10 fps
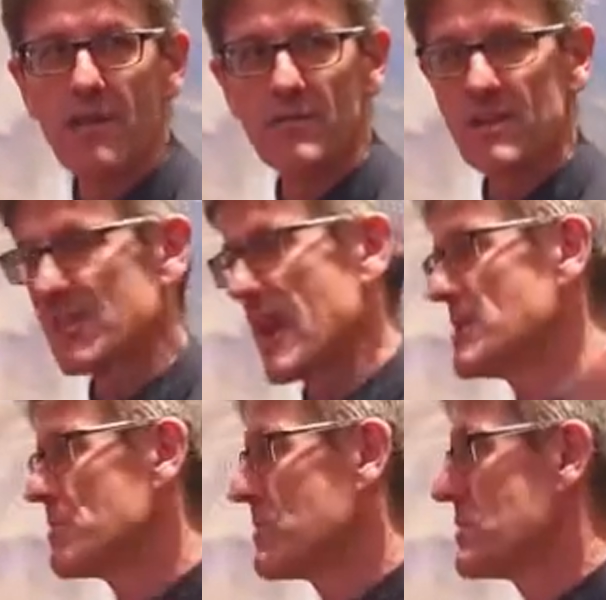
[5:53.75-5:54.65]
this
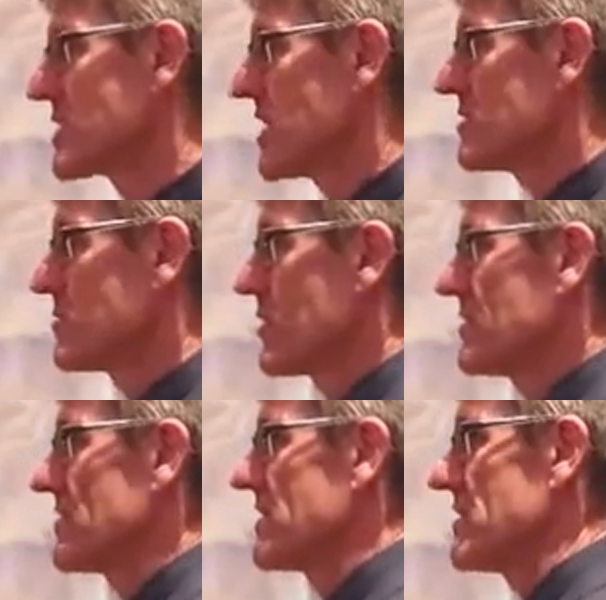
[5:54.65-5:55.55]
antibody mutation
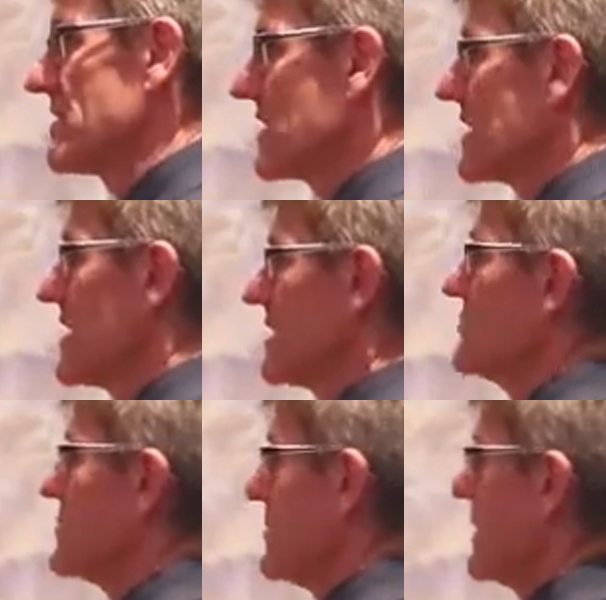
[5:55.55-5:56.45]
process is a key
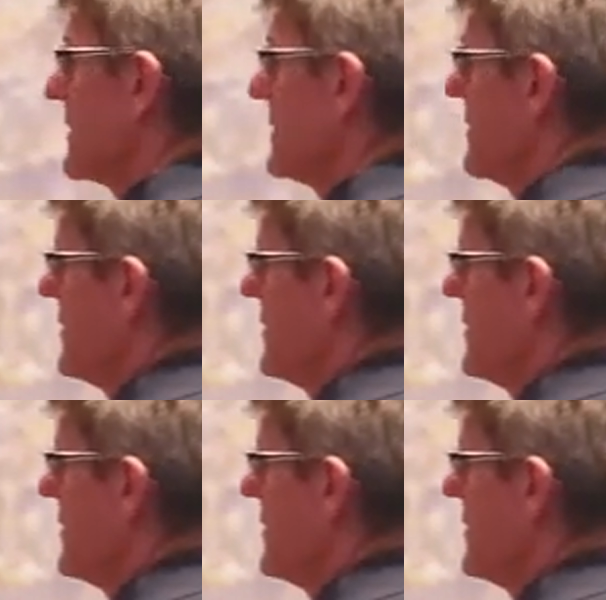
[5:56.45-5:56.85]
contributor.